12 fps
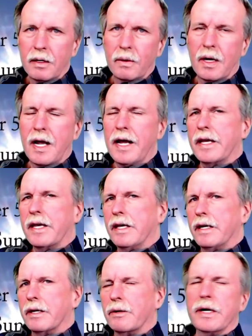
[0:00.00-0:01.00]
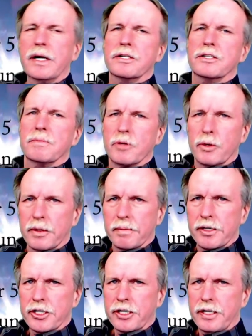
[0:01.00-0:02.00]
Well, hi again, and greetings from Northern
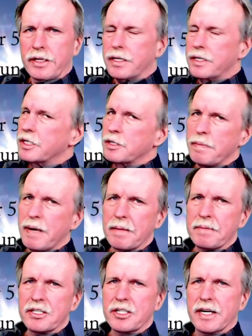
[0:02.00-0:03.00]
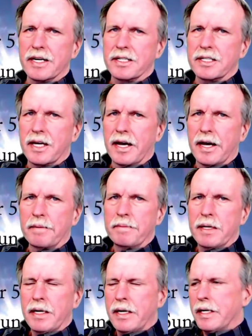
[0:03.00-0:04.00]
Michigan. This is Bob the Science Guy.
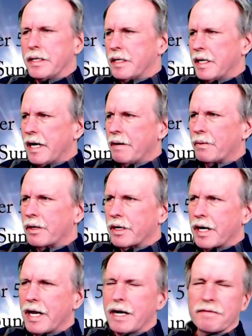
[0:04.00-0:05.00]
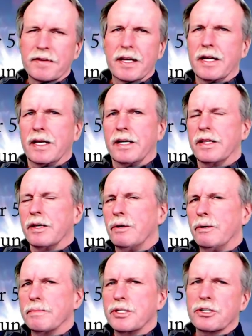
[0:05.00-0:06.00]
Today, we're kind of getting into the
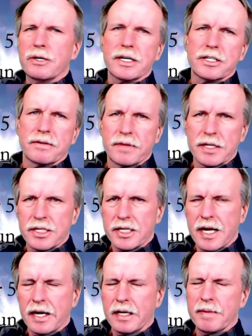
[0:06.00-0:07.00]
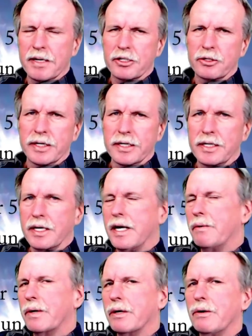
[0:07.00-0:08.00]
home stretch of this documentary, and today
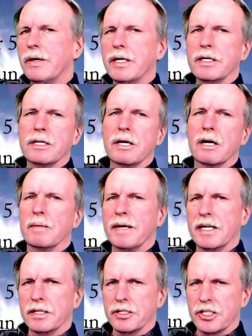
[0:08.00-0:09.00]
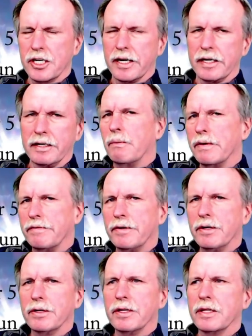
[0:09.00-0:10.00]
we're going to talk about the sun. We've
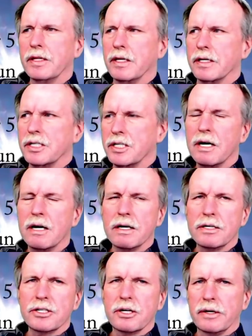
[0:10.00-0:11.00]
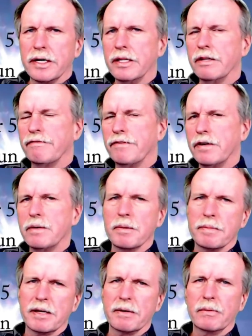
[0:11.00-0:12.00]
learned that the stars are in the
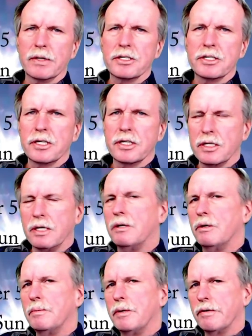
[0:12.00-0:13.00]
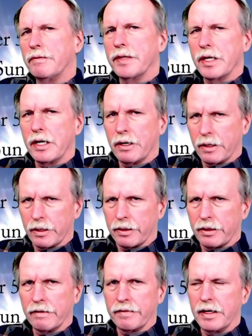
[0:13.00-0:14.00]
firmament, which is a dome over the earth
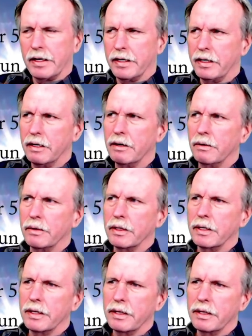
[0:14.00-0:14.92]
of unknown